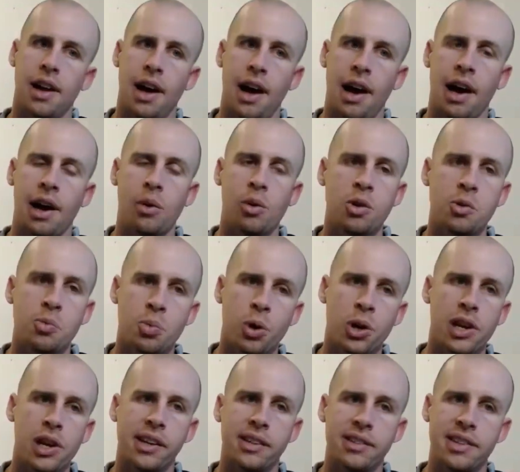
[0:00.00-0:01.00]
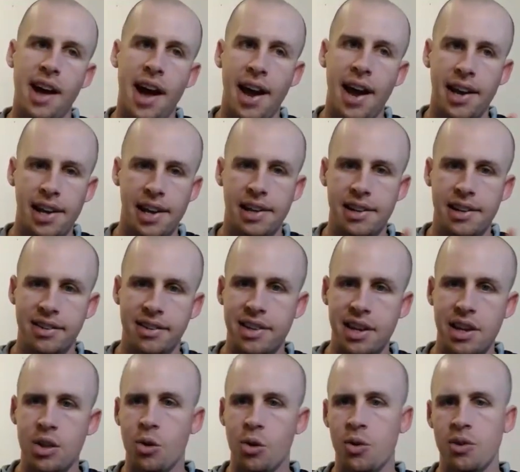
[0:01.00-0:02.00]
I was pretty excited to
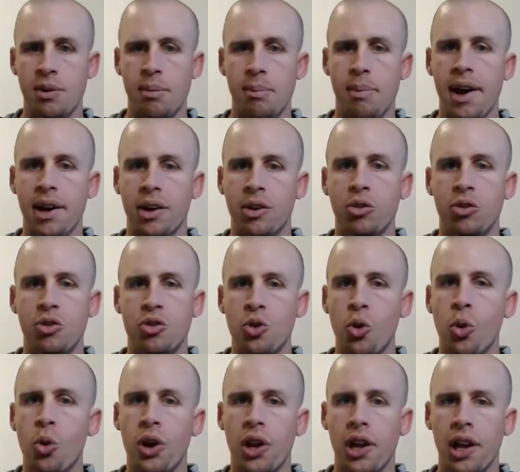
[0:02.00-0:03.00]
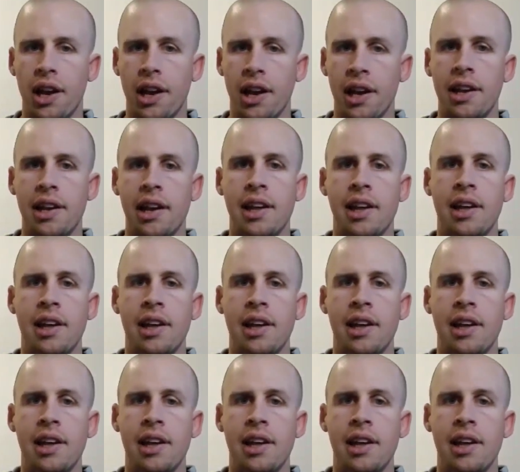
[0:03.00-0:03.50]
see there was a Michael Jordan